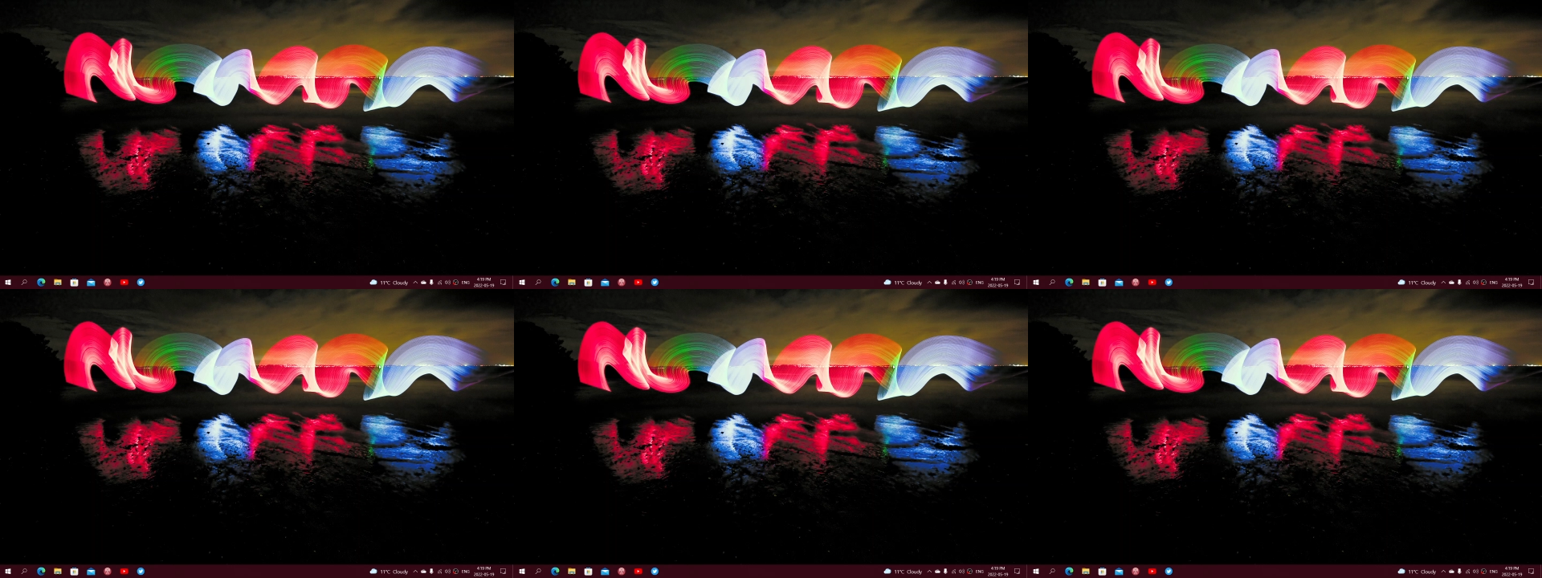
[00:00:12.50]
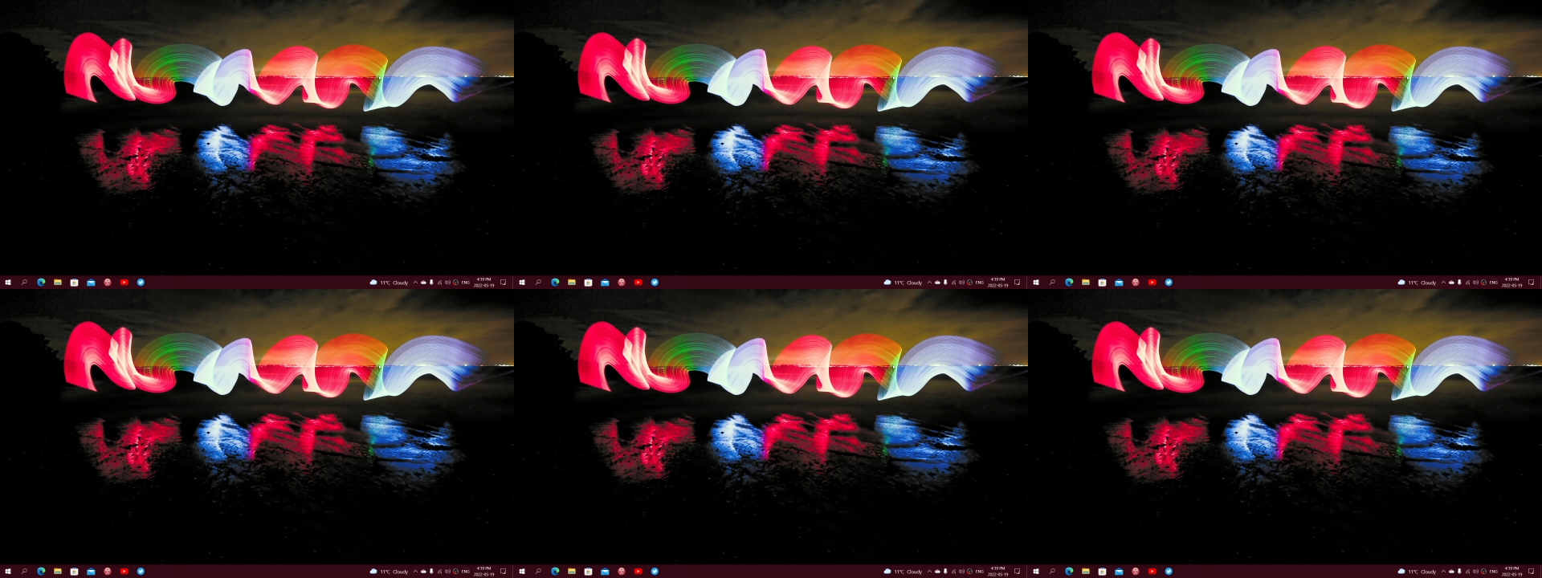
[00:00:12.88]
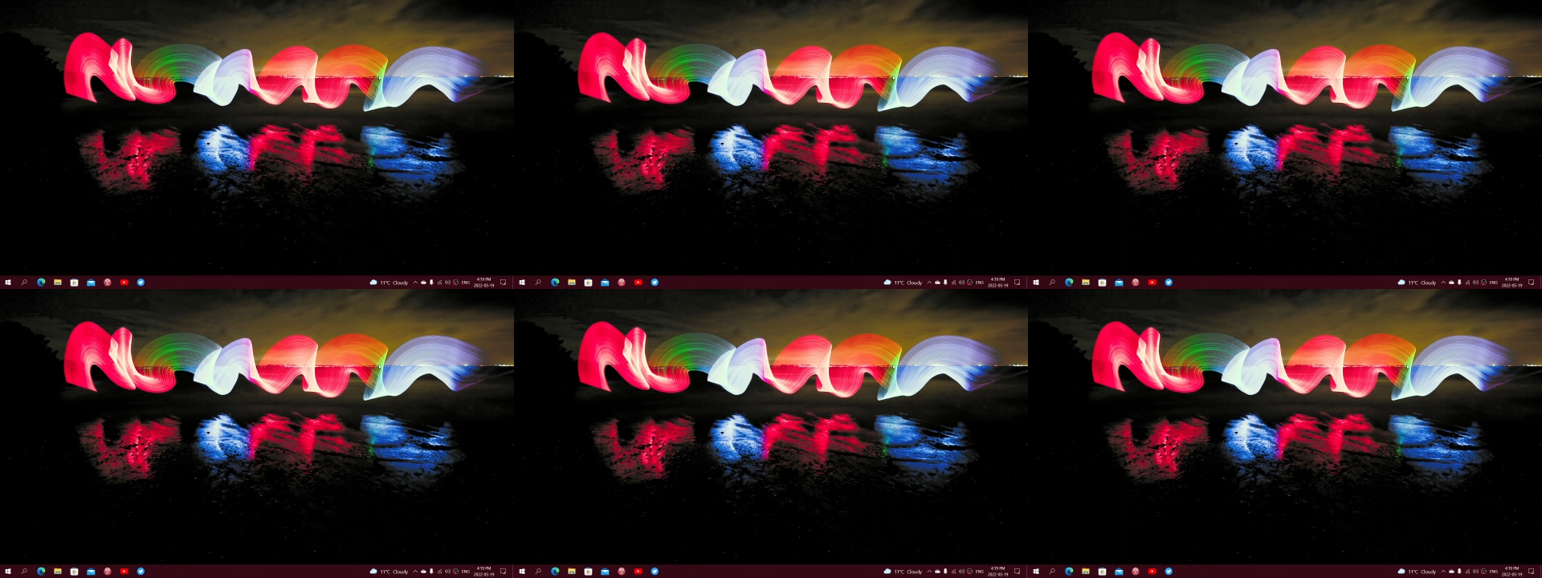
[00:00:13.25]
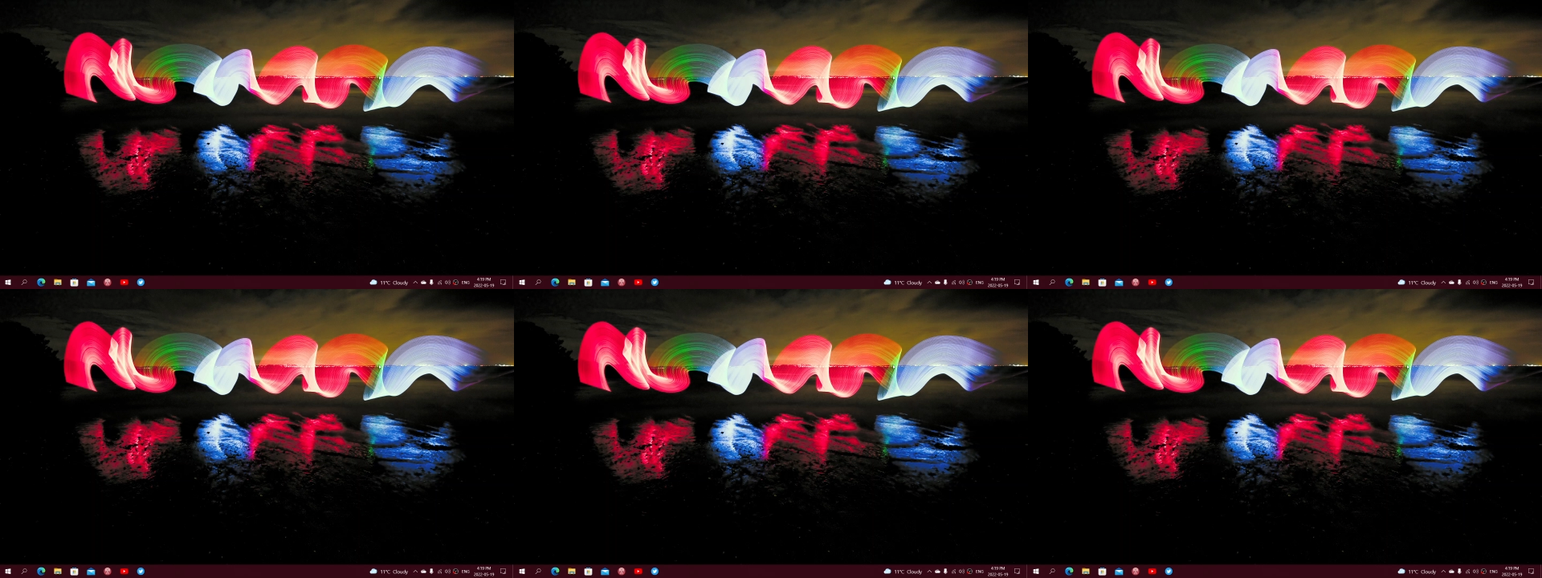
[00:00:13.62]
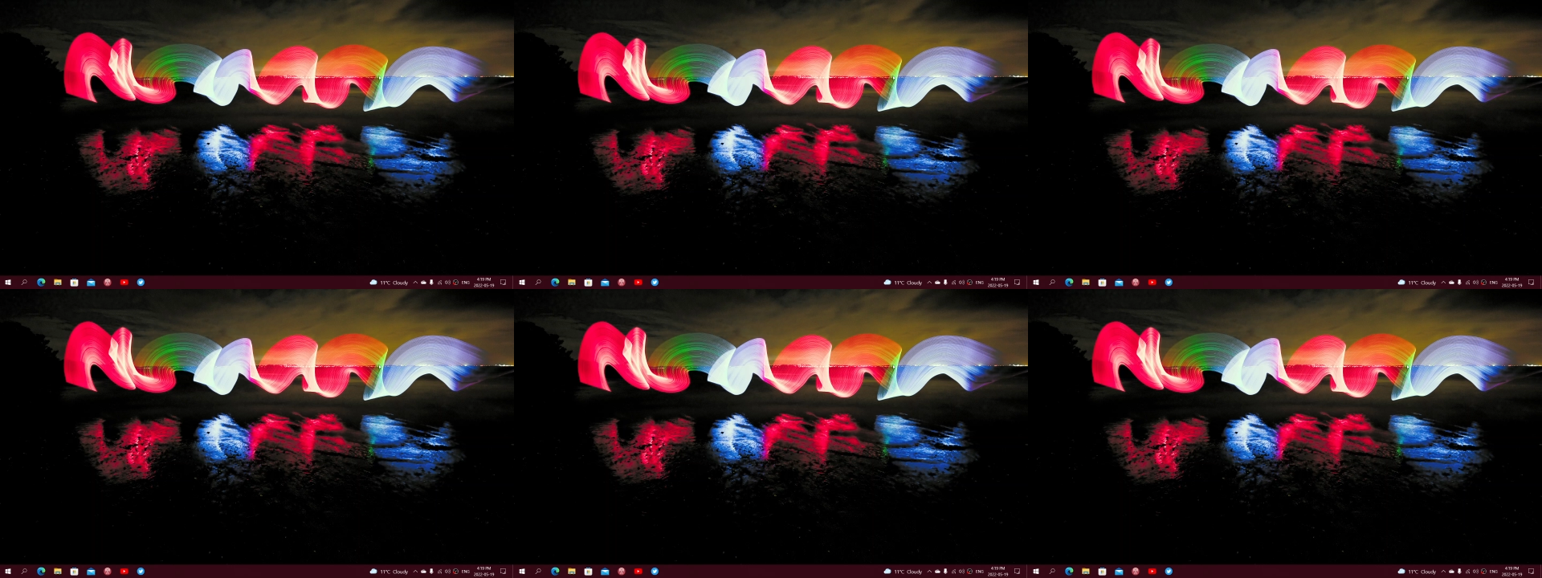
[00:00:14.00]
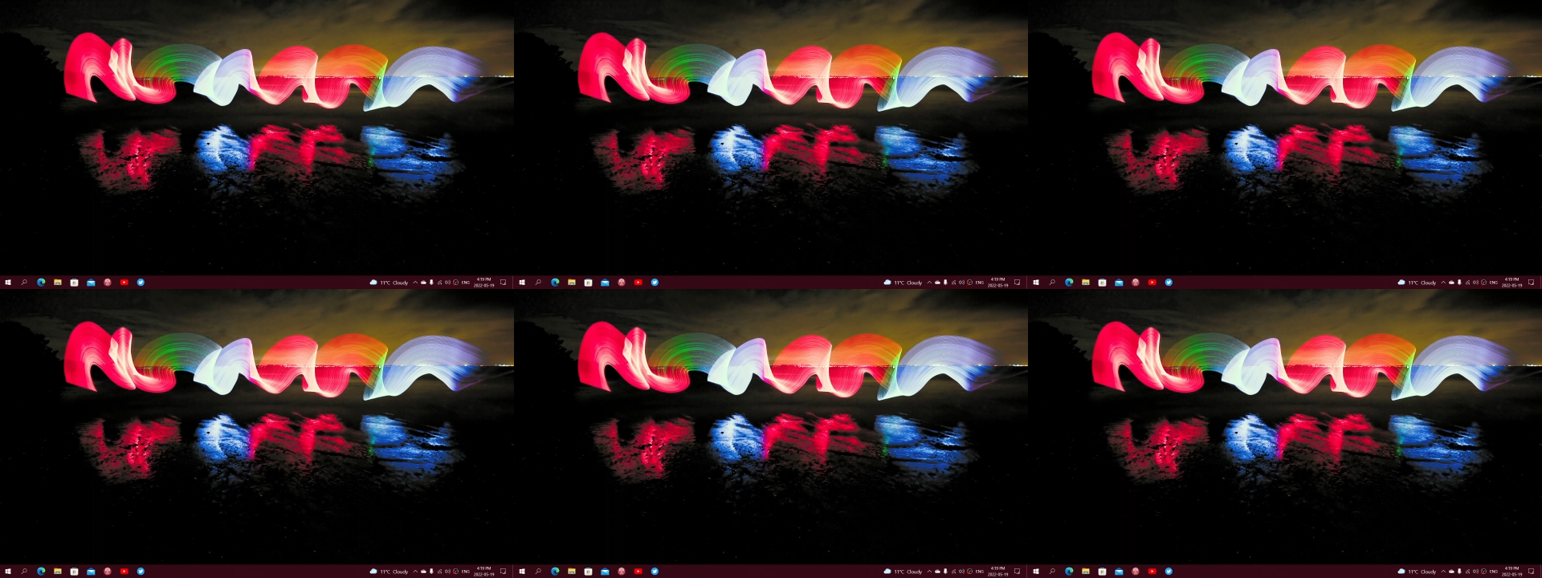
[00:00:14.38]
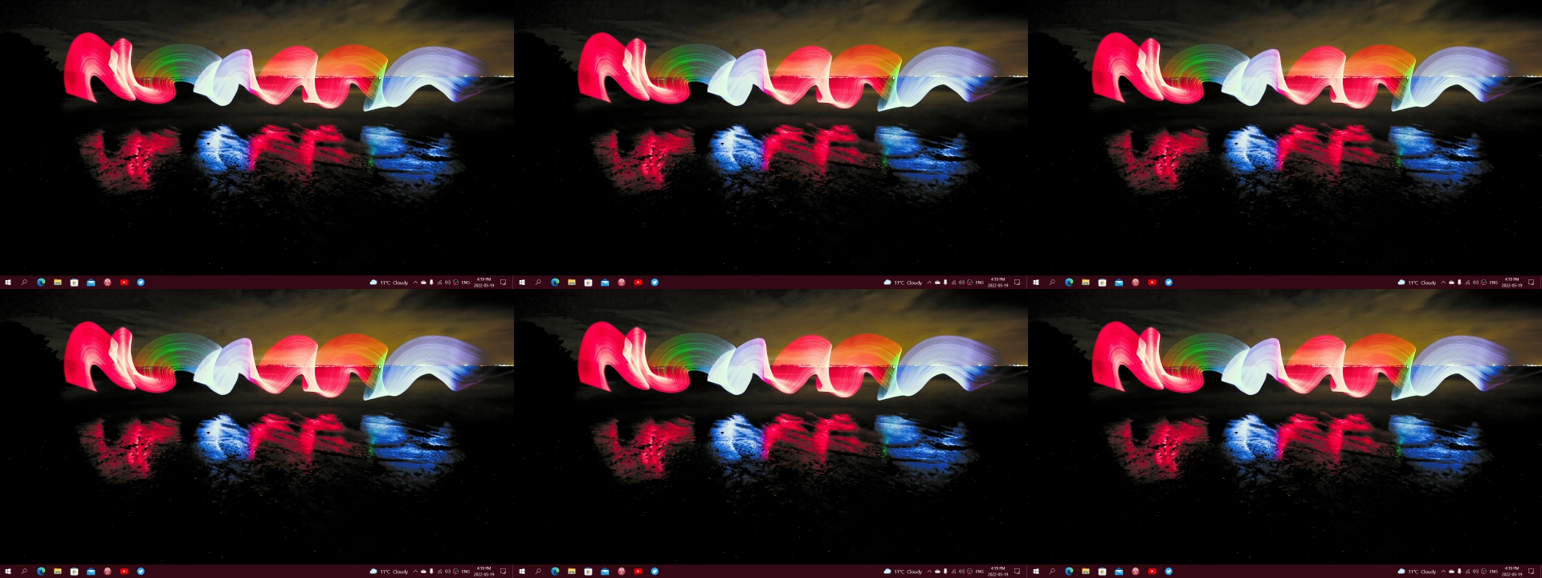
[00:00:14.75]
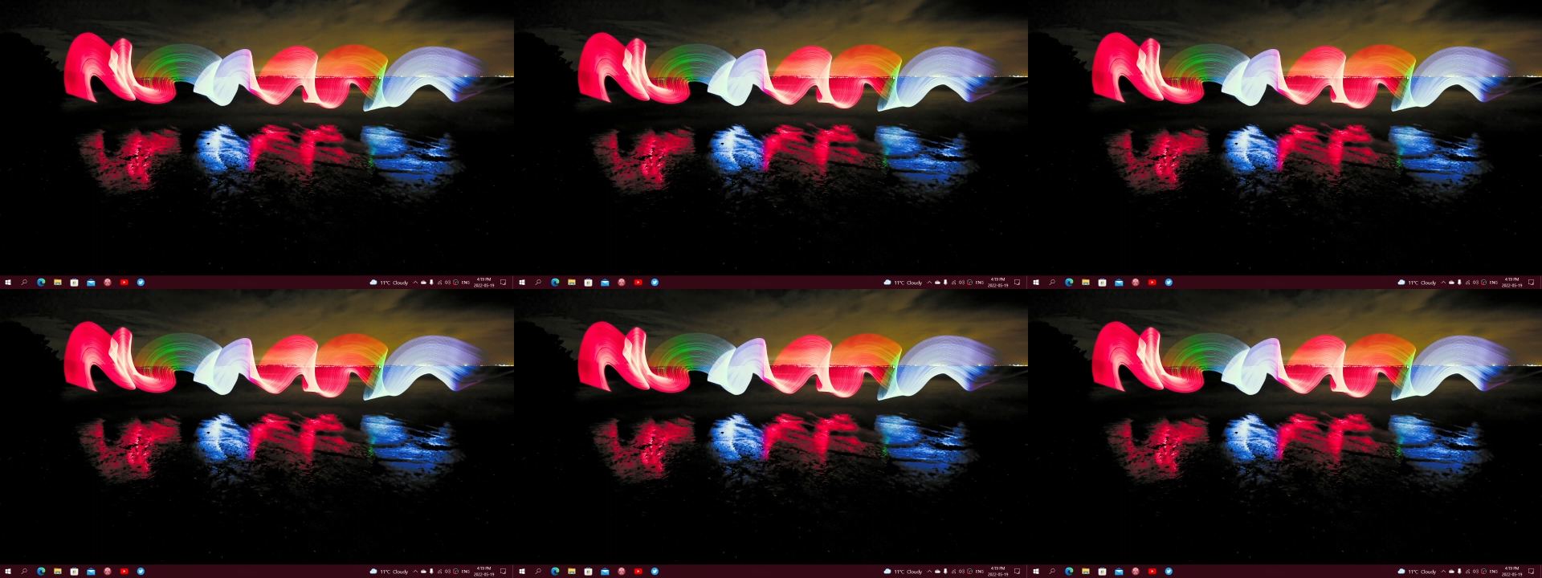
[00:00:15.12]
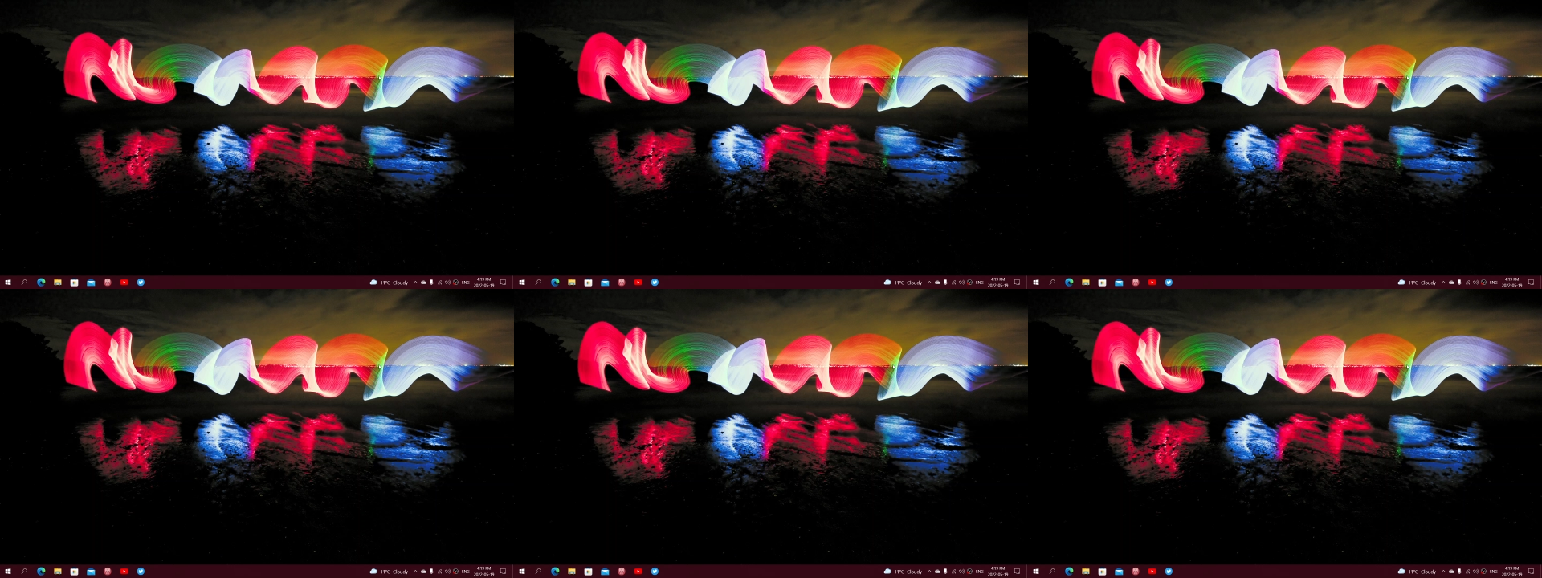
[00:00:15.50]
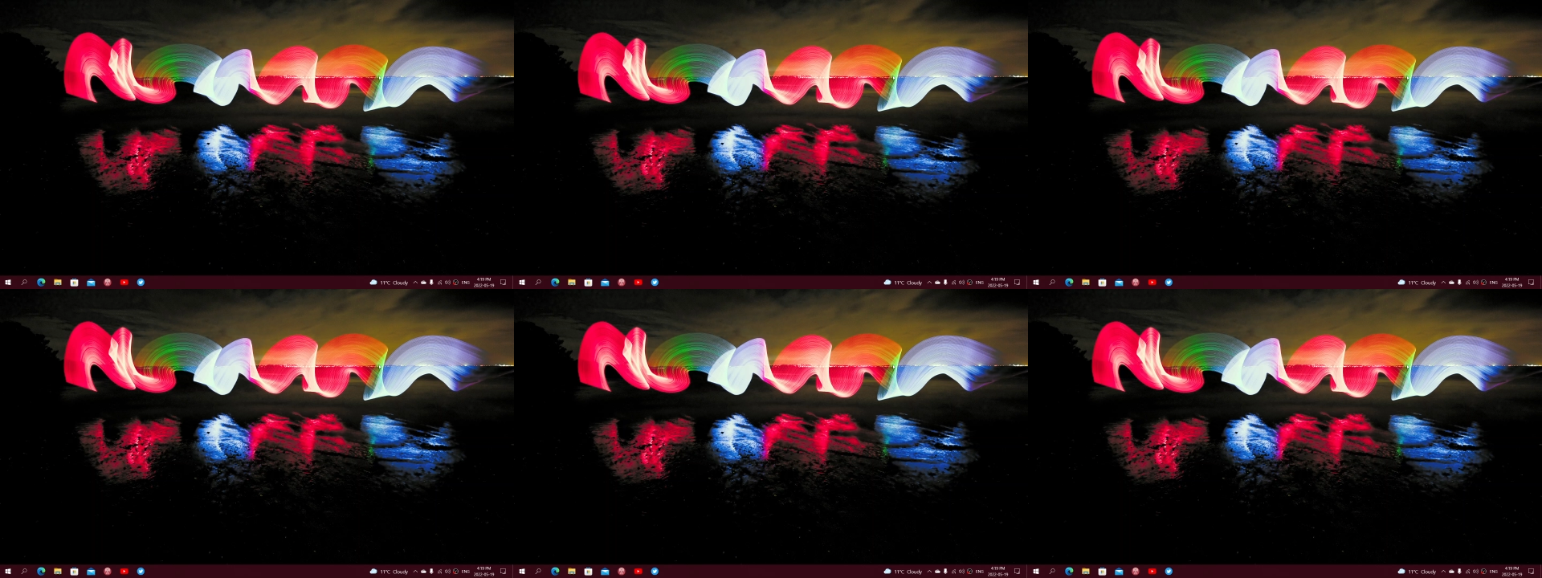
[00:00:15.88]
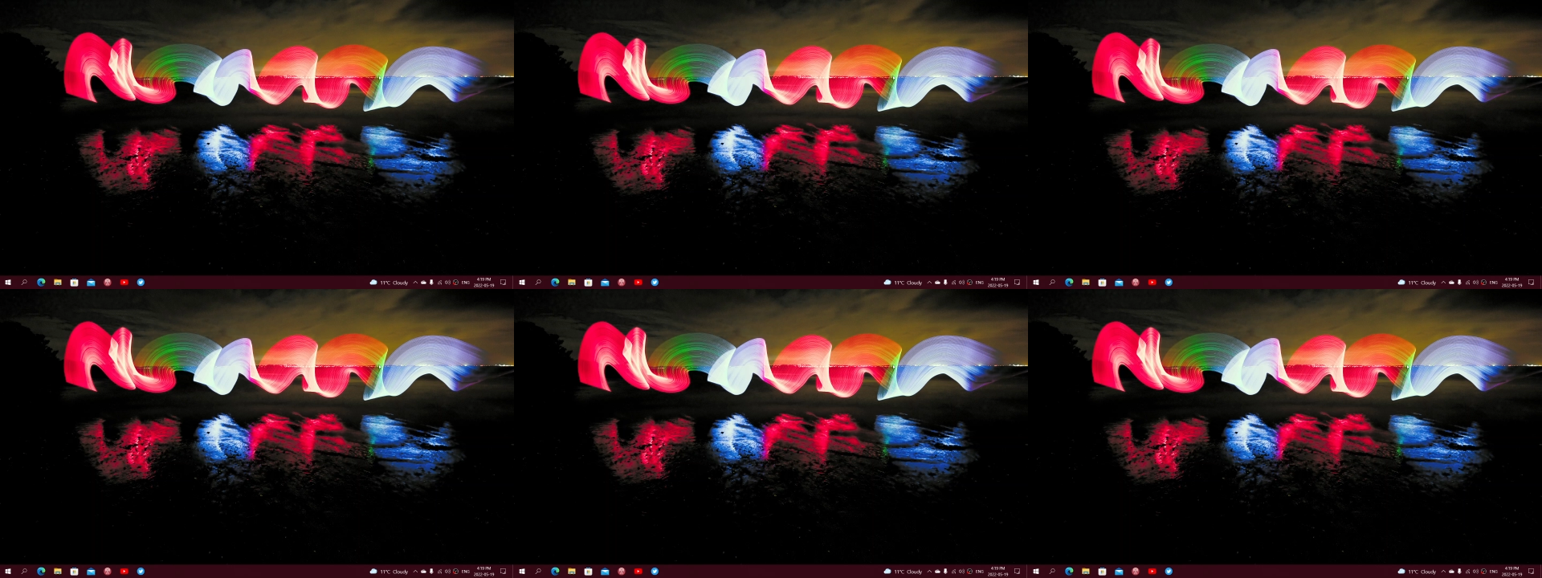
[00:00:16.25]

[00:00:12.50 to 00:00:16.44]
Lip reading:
No face is visible, so there are no lips to read.